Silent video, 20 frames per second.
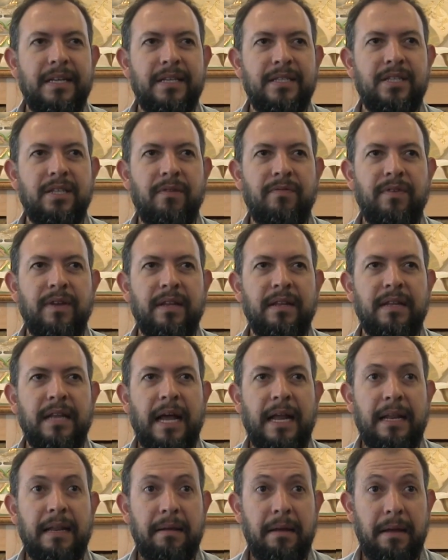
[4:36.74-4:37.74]
something
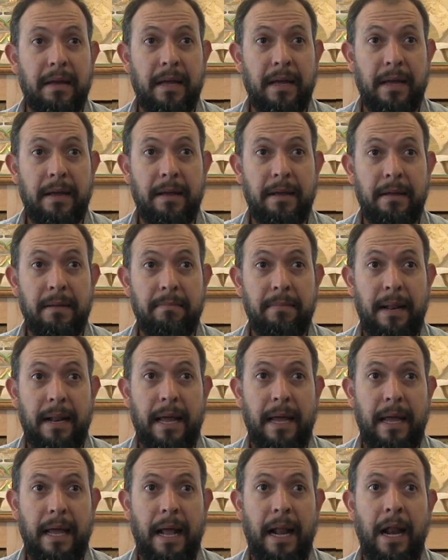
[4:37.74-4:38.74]
that uh,
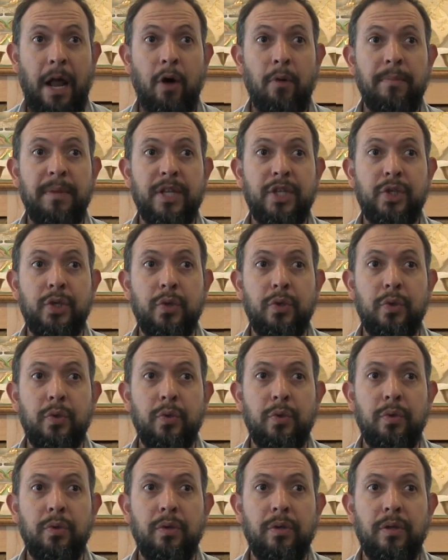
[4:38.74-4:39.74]
allow me
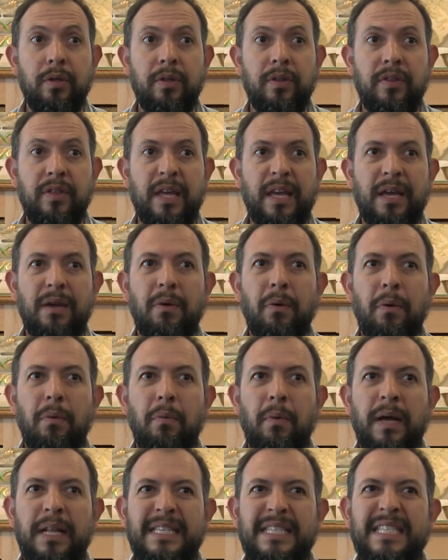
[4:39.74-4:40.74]
to think,
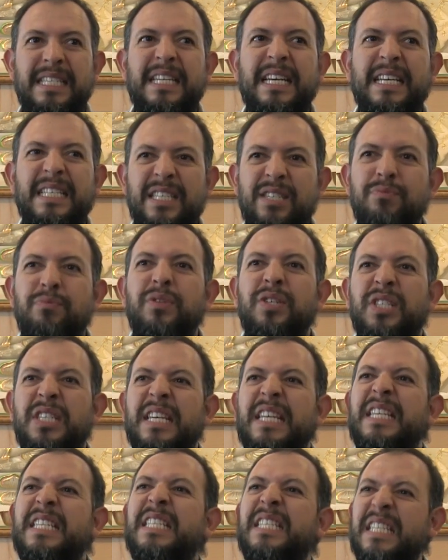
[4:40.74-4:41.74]
what's this
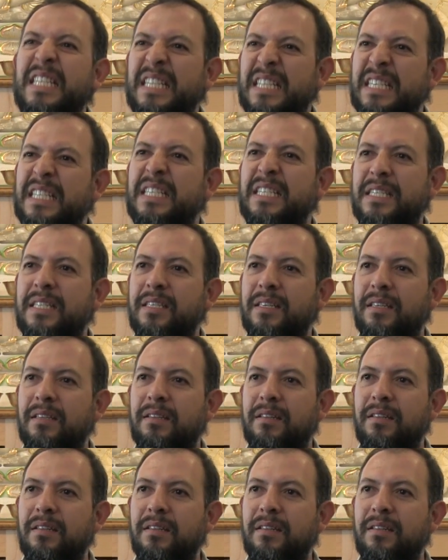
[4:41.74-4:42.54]
resistance?